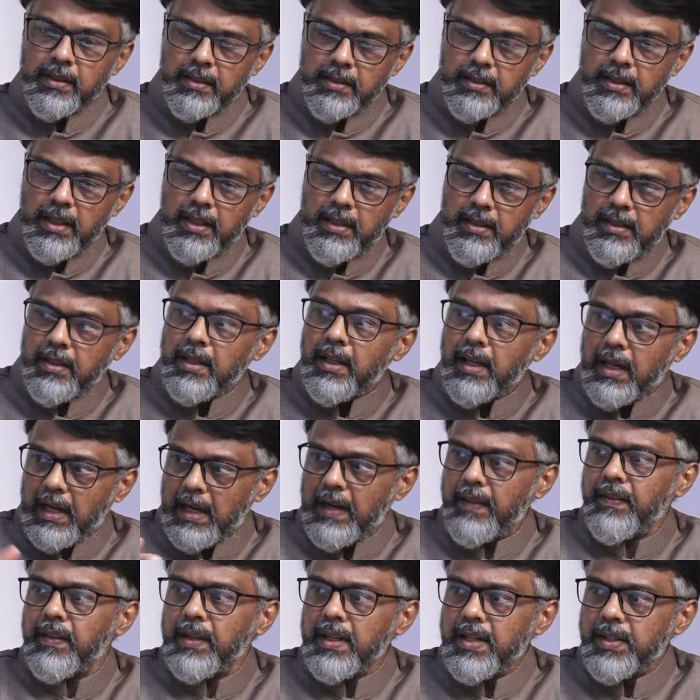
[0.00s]
Then
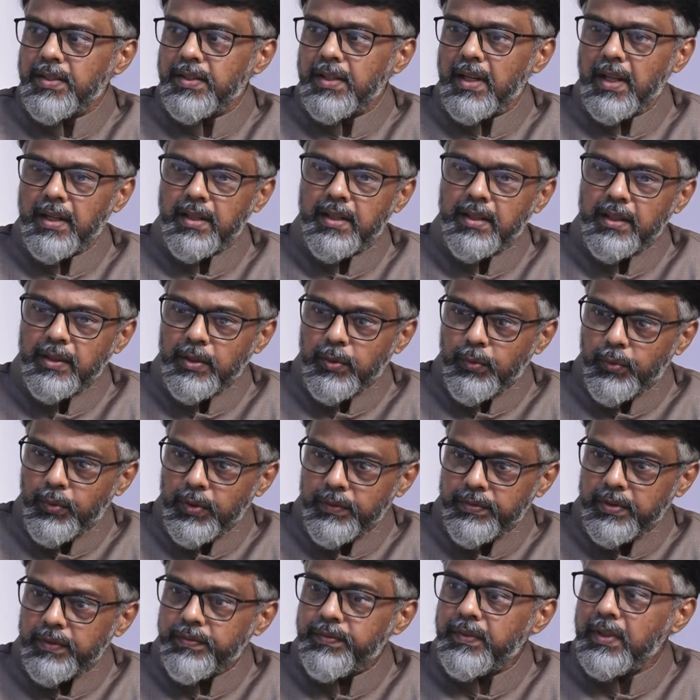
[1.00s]
another incident,
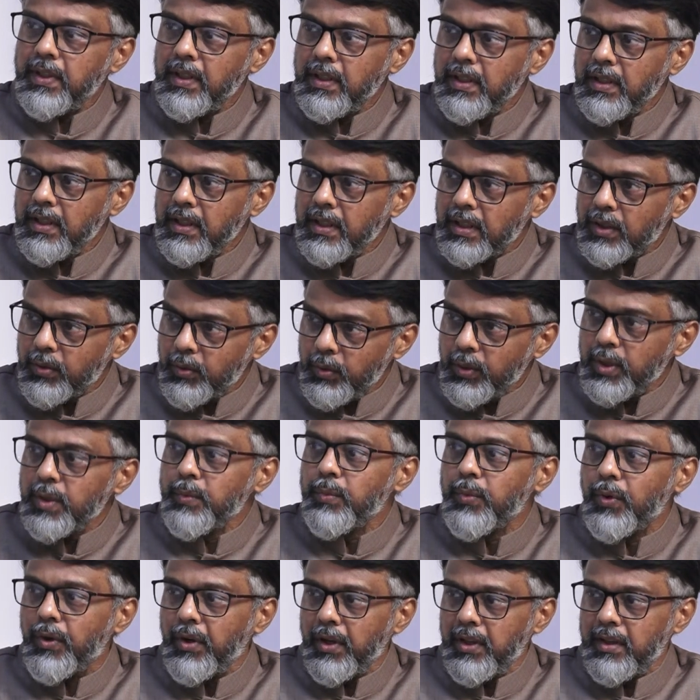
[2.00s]
one
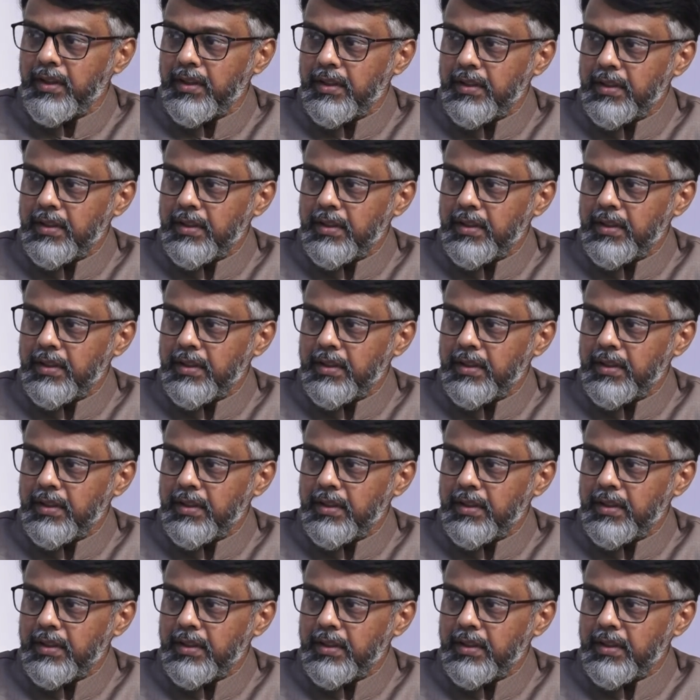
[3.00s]
15-year-old boy,